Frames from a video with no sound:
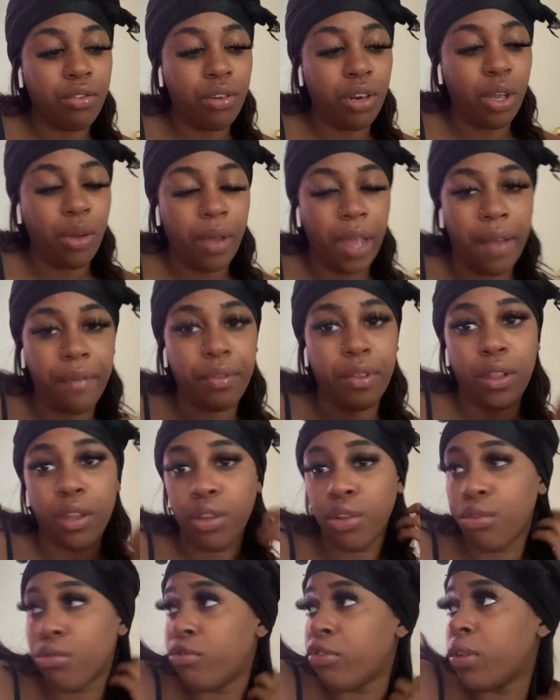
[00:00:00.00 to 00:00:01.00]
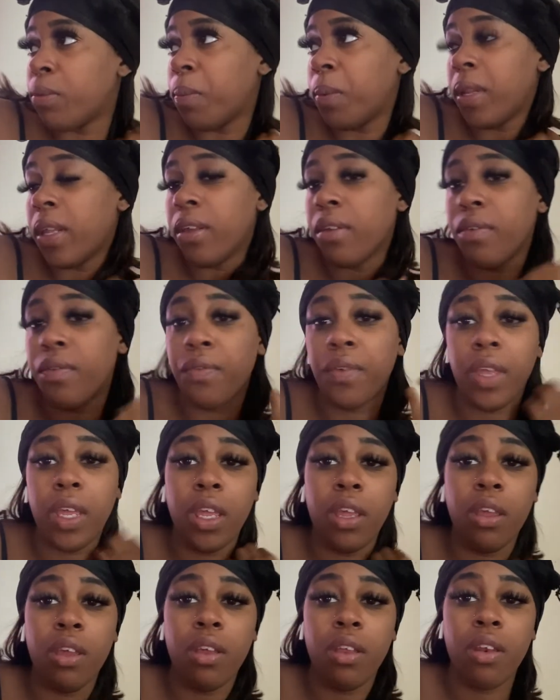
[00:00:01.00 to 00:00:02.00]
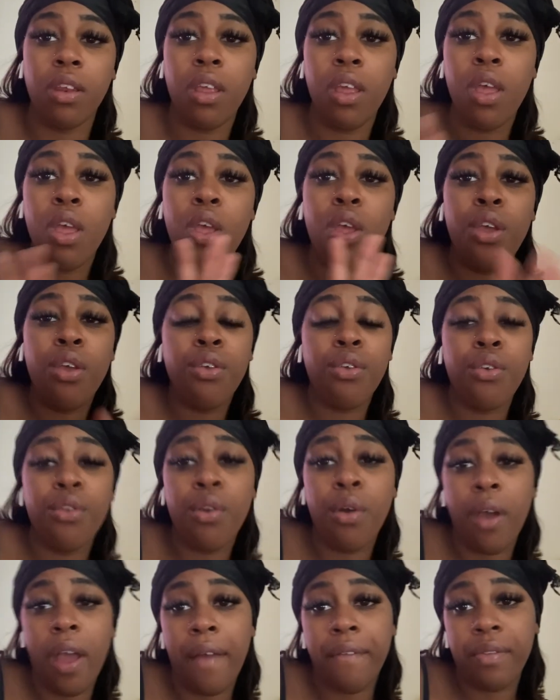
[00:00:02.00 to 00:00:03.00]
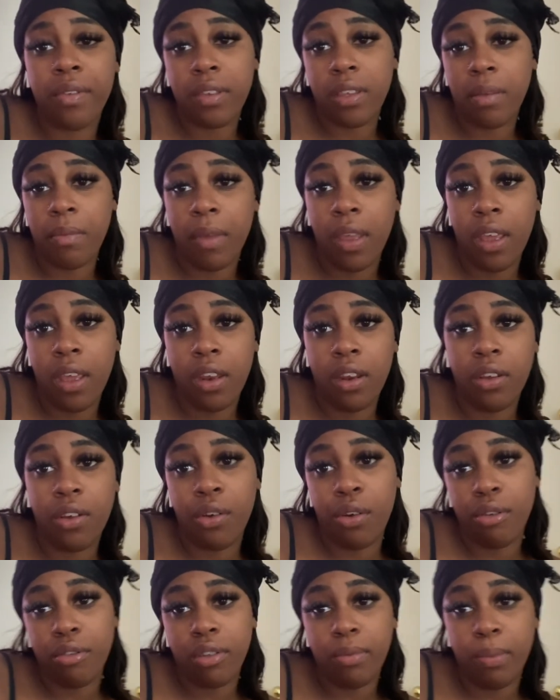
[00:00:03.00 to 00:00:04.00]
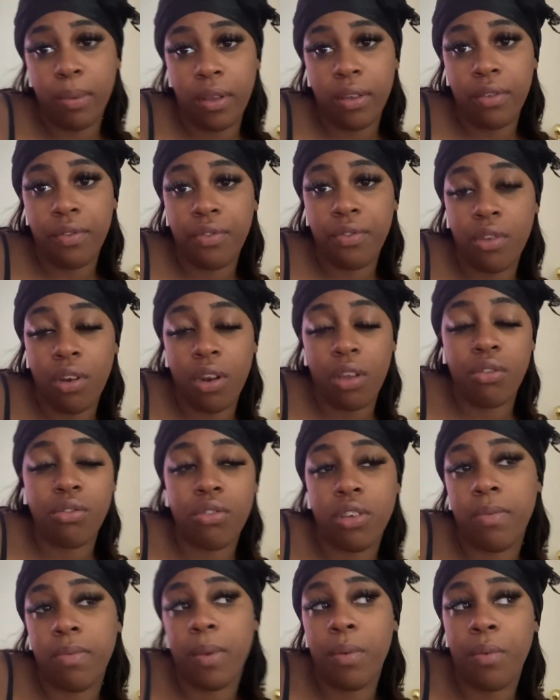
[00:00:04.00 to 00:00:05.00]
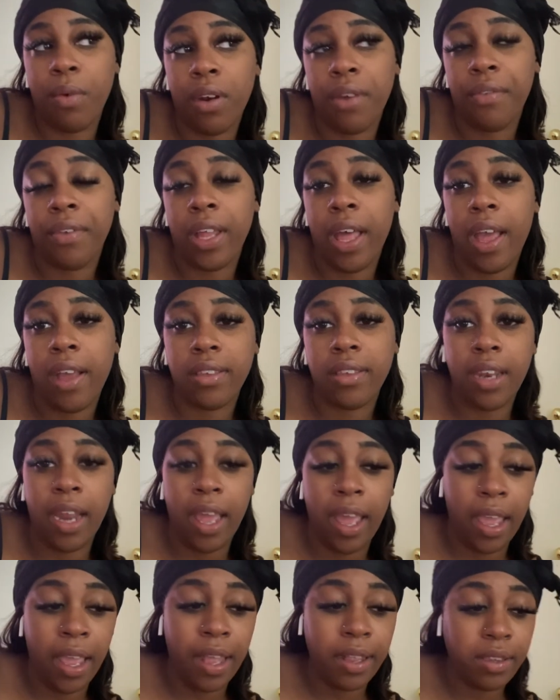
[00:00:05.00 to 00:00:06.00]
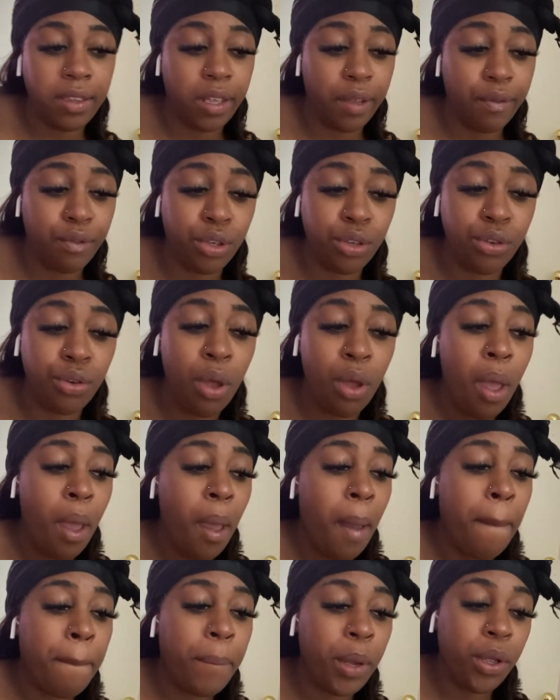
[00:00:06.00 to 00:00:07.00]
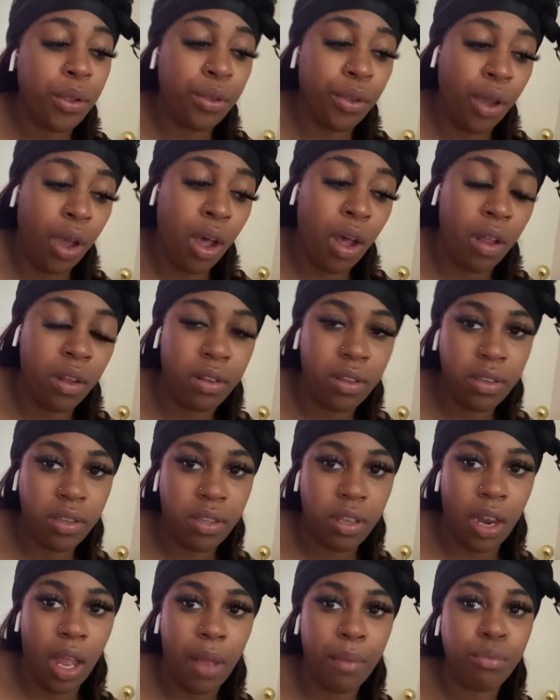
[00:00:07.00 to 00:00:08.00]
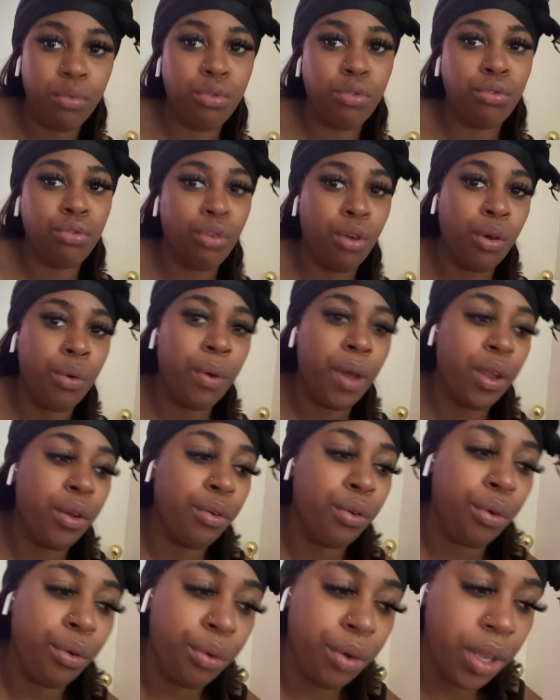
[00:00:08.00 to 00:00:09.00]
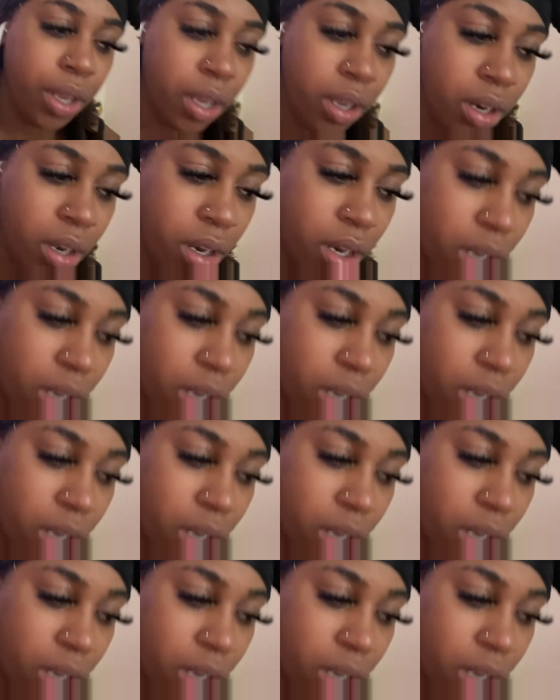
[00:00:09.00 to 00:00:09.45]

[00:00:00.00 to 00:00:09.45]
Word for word: know, after a little spliff and, you know, after some air and a good old spliff, you know, you just be wanting to relax, and I ate and stuff too. But y'all, listen, I'm so annoyed